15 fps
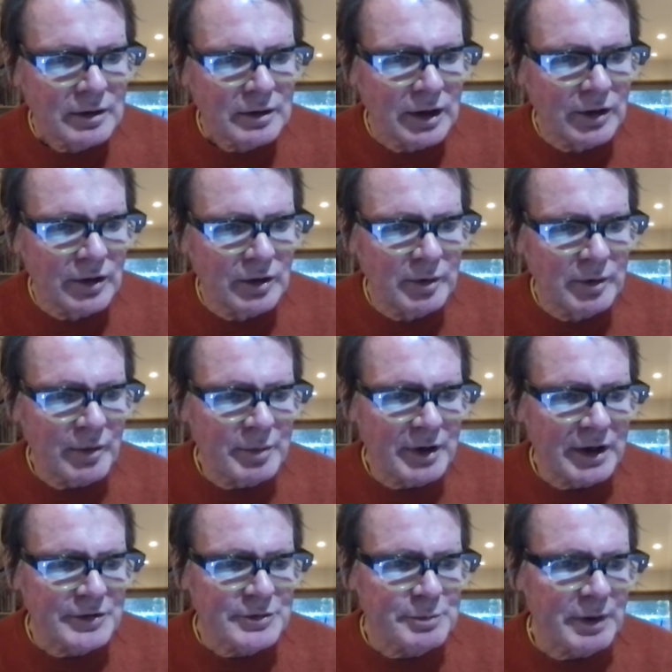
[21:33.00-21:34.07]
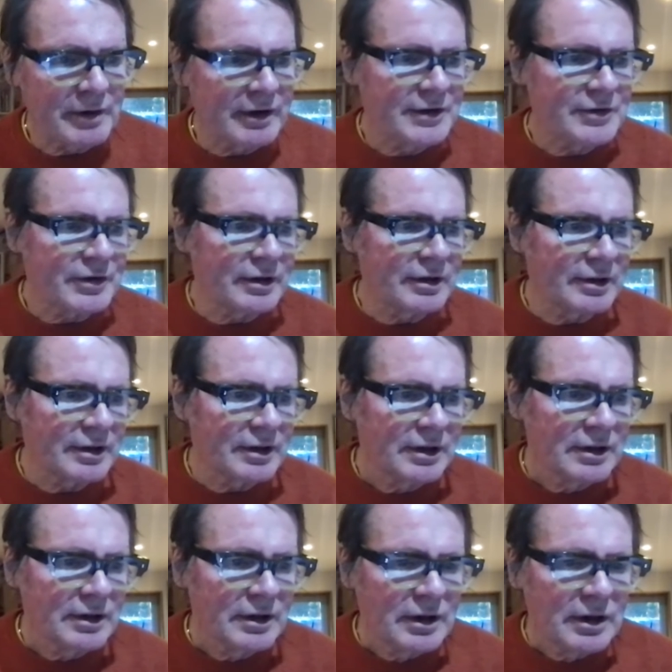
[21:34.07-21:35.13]
with a bit of spirit. And
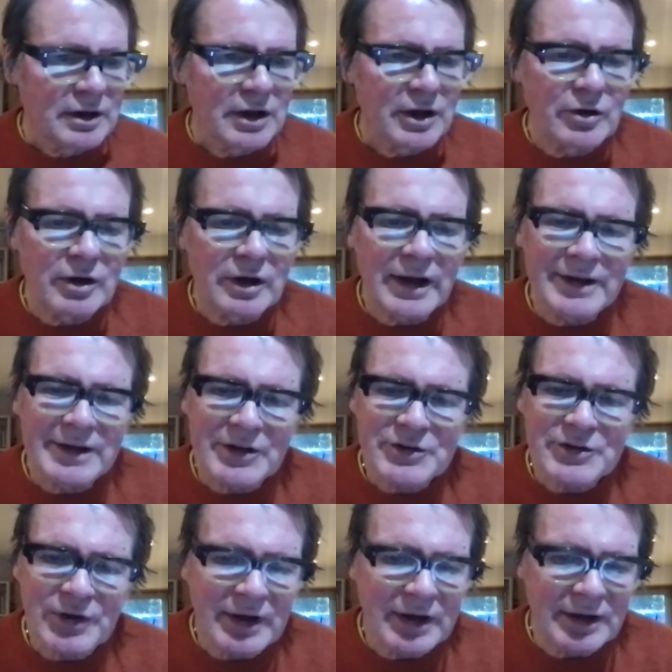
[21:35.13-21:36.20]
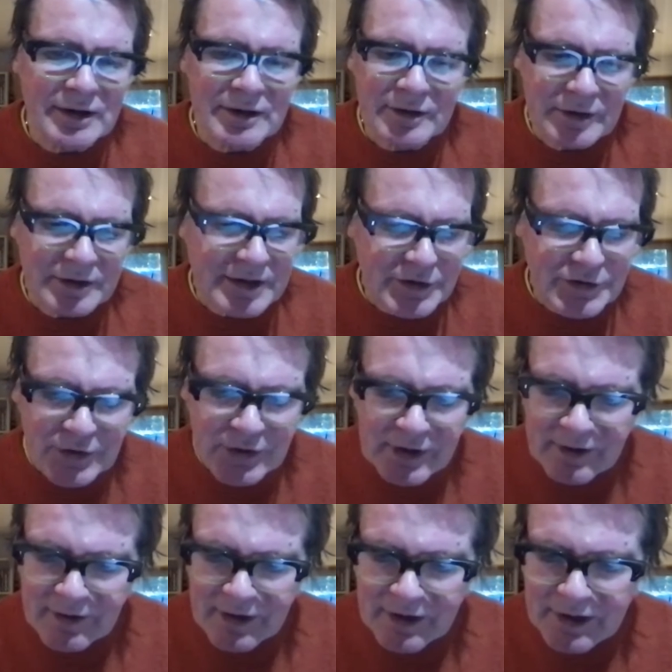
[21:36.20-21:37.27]
like yesterday
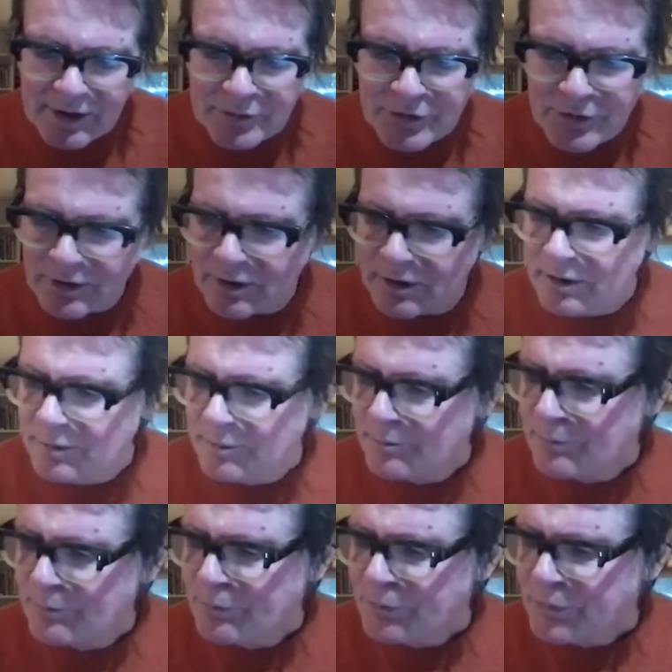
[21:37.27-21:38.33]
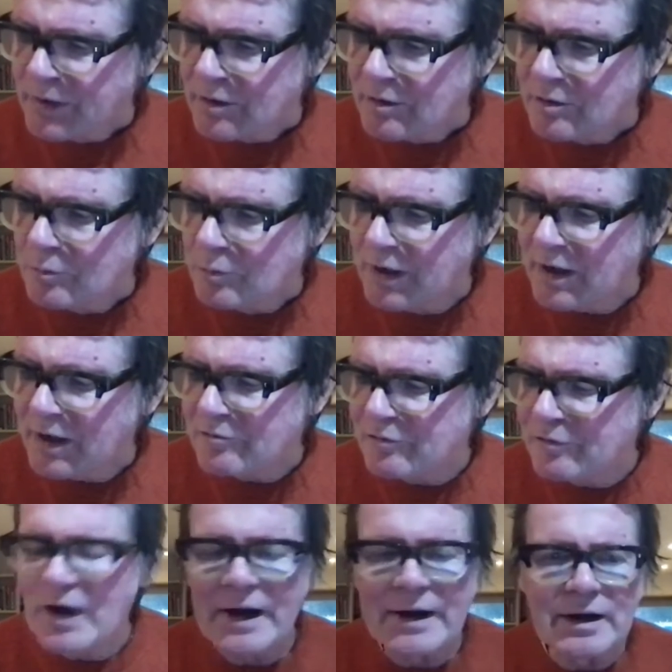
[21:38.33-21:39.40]
they announced that we have
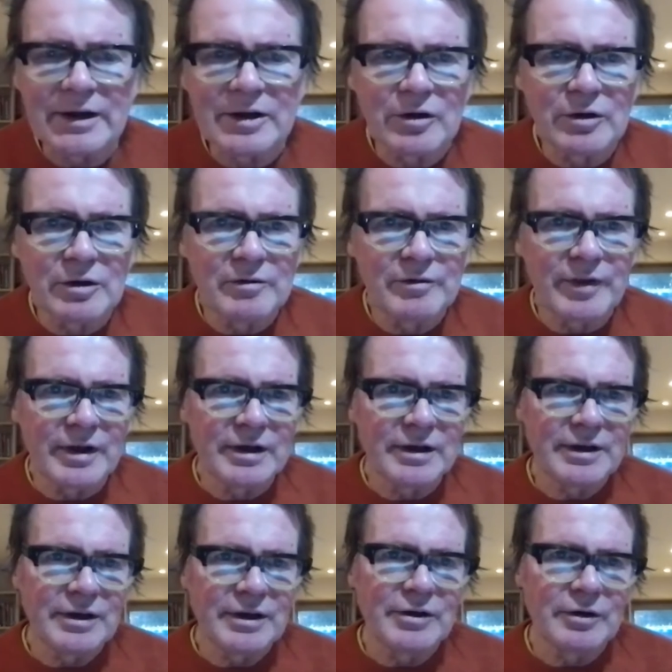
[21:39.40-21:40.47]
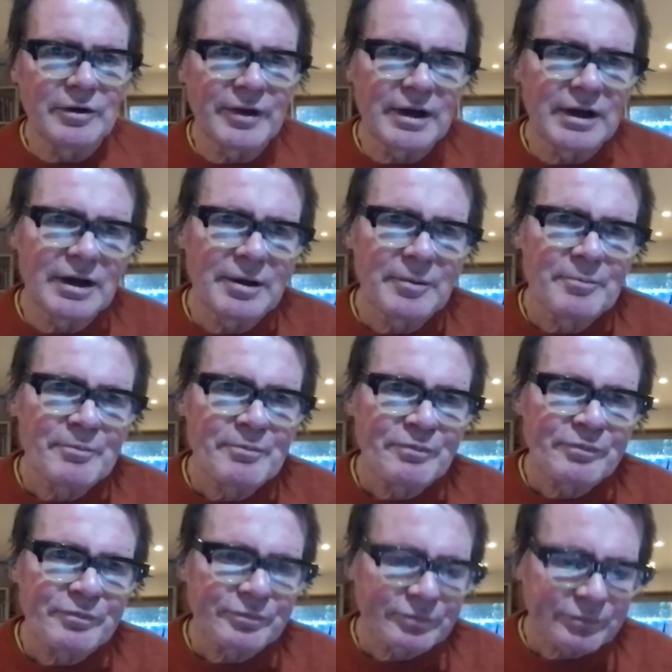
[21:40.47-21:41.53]
finally gone over the
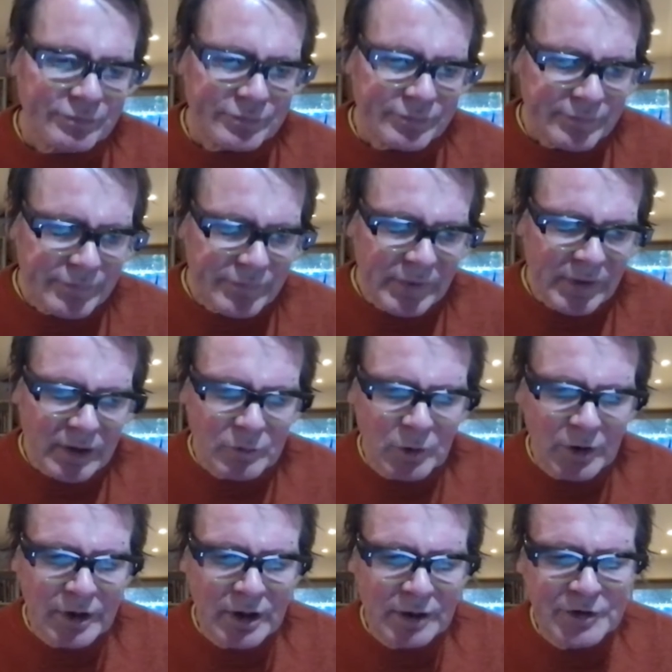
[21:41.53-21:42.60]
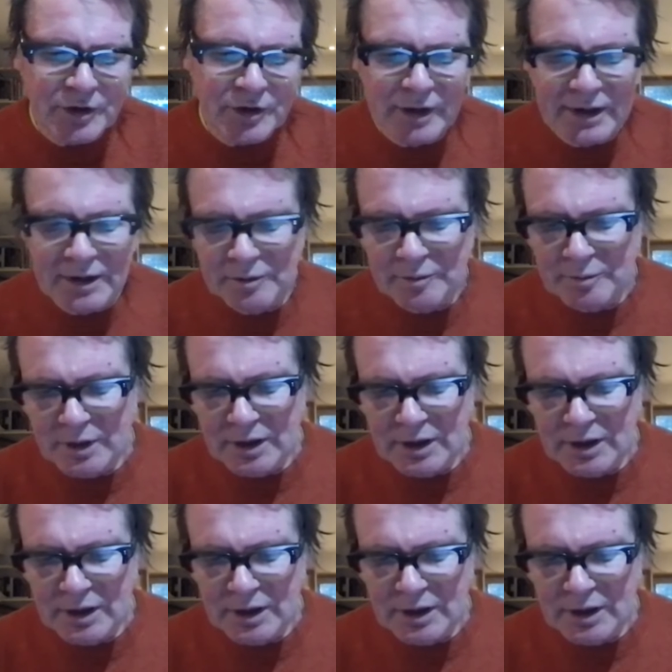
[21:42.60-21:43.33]
1.5 degree